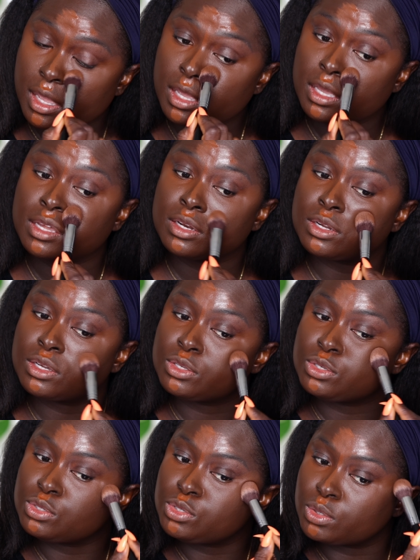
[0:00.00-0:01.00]
and
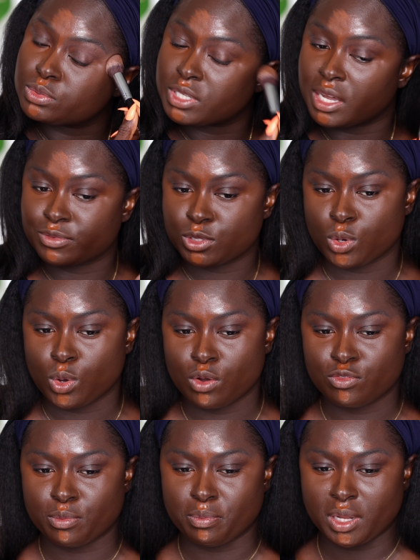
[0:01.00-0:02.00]
you don't have to
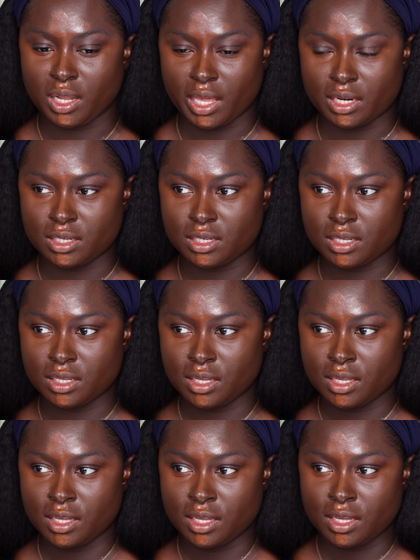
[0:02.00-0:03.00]
overblend.
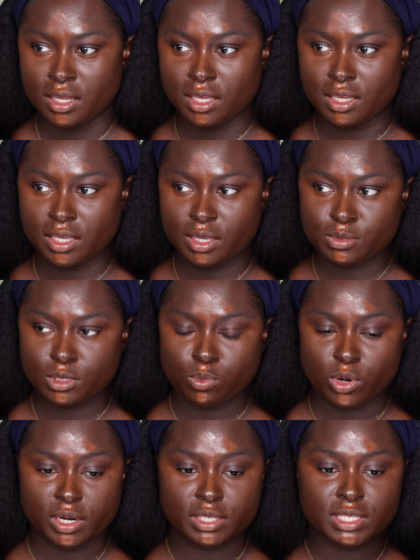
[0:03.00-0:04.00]
It keeps the
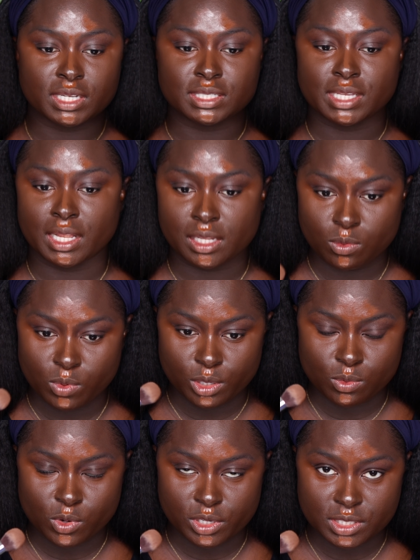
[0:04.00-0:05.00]
product exactly where
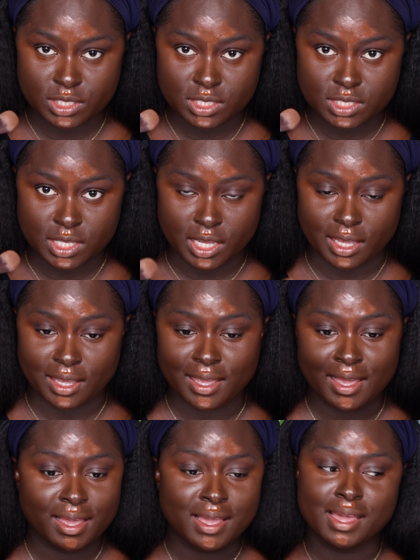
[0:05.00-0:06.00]
you want it to stay,
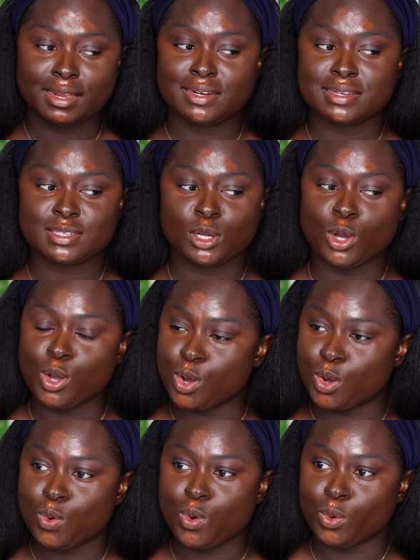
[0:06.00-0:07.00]
and it doesn't
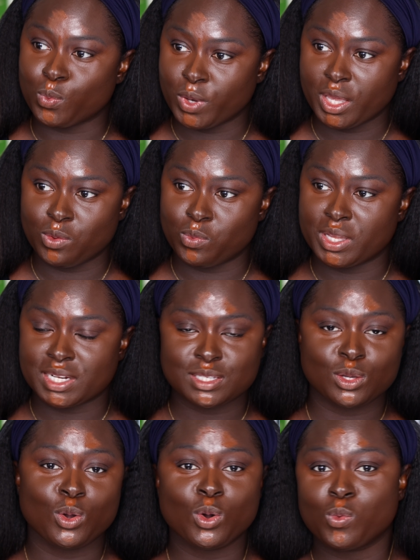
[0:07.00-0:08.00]
go away. It
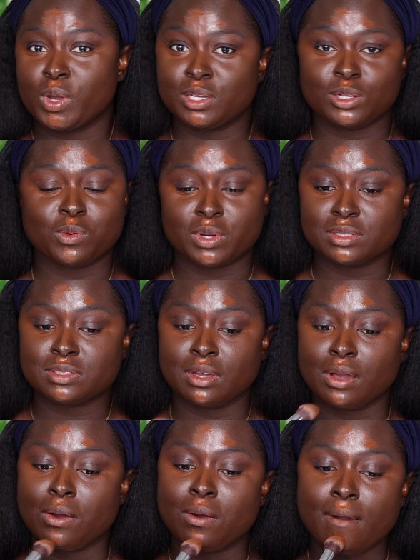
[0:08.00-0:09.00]
doesn't go where you don't want it to go,